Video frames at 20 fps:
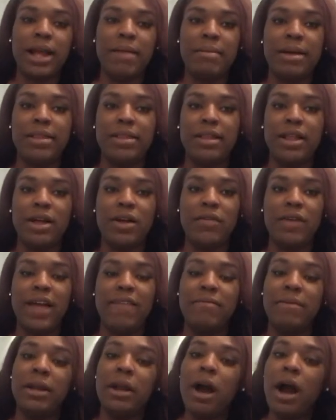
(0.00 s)
I myself
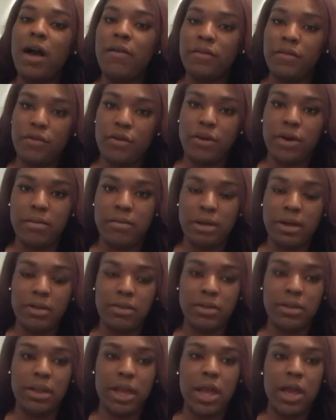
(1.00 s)
have been off of
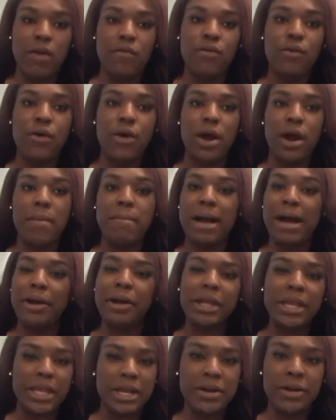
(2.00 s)
hormones for about
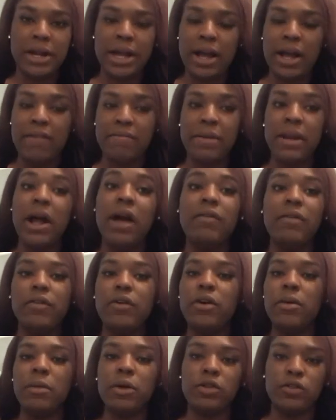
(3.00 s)
a year now. I've been off of
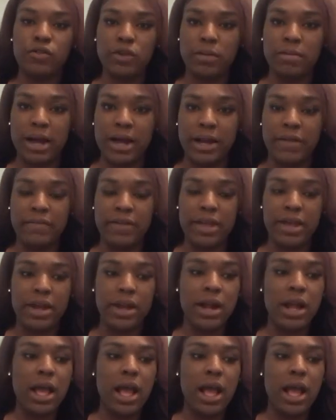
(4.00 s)
hormones for about a year.